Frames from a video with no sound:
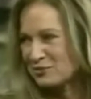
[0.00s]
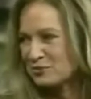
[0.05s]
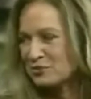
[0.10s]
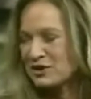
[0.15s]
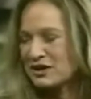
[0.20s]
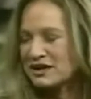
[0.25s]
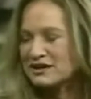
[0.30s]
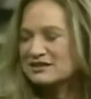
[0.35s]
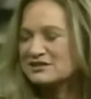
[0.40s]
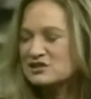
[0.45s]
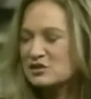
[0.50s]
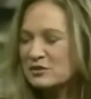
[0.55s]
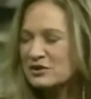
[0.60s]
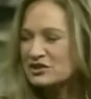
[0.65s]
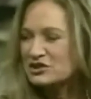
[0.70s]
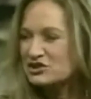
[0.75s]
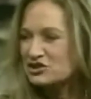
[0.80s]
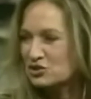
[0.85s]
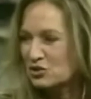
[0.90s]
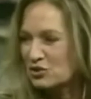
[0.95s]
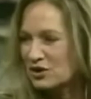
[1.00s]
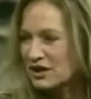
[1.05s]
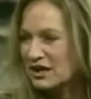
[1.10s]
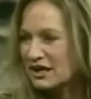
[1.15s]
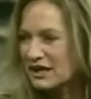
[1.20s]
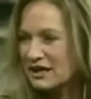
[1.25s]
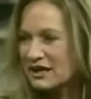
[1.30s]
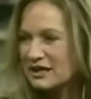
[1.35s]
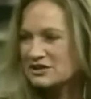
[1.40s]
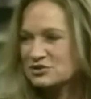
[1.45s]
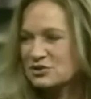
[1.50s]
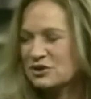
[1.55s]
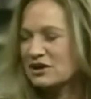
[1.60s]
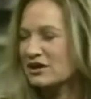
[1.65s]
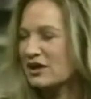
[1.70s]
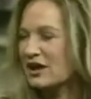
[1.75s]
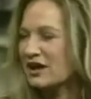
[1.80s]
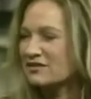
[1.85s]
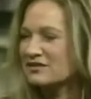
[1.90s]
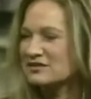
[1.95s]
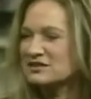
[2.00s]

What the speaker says: bring so much joy to our lives,